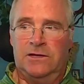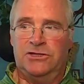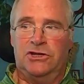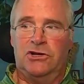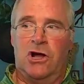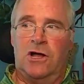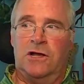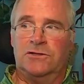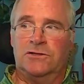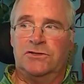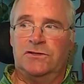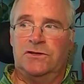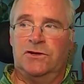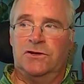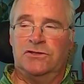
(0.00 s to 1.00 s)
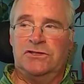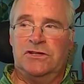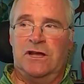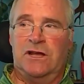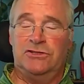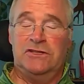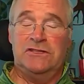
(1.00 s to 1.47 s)
she calls
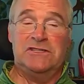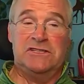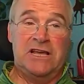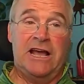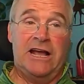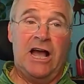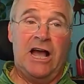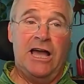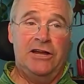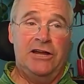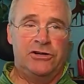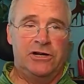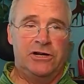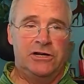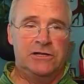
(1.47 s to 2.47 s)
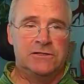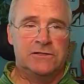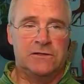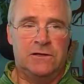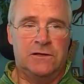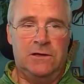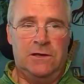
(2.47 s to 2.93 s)
herself, she's a
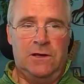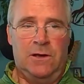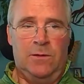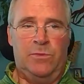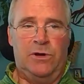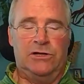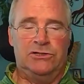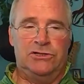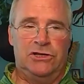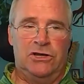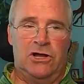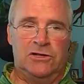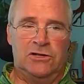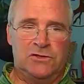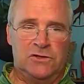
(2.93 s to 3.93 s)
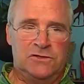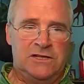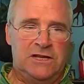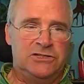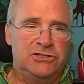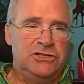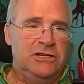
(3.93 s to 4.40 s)
psychiatrist, but she also
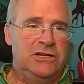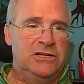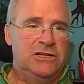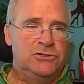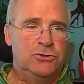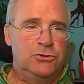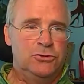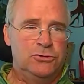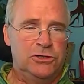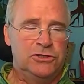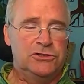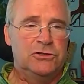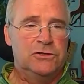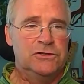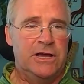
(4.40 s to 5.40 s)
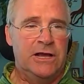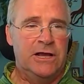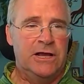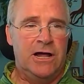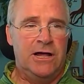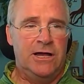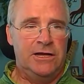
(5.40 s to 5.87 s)
says she does nutritional
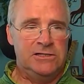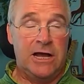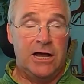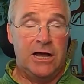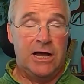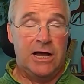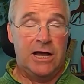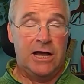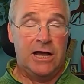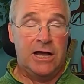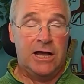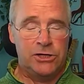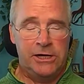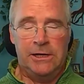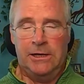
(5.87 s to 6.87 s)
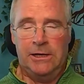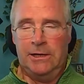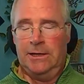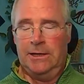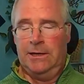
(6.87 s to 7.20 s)
psychiatry.